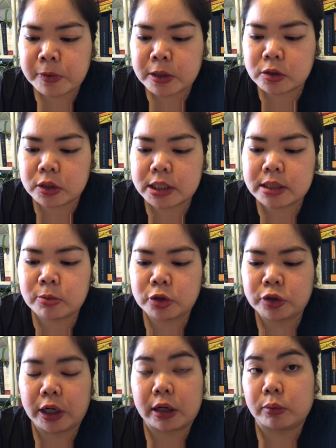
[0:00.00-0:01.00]
So next time we'll
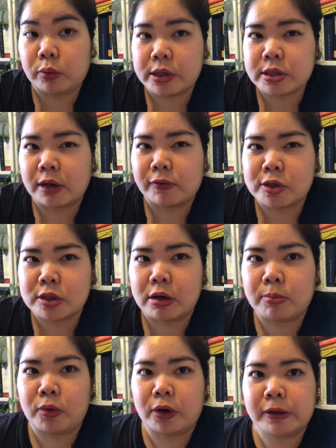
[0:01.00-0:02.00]
try to rinse off the salt
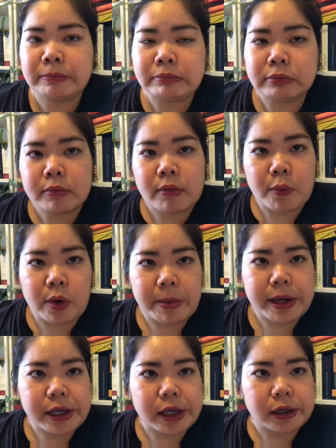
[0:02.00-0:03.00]
more when
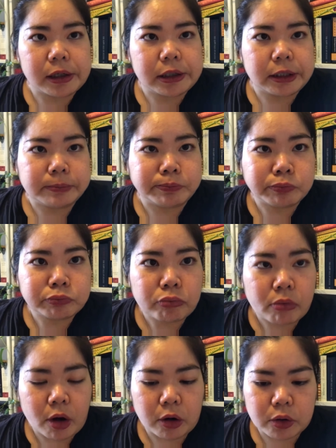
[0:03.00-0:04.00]
making
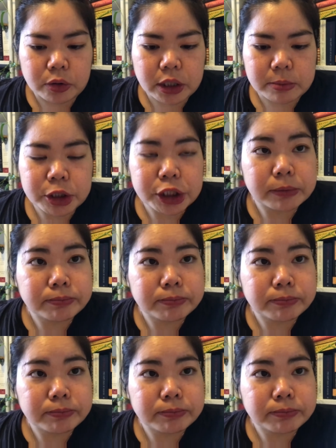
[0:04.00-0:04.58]
our own kimchi.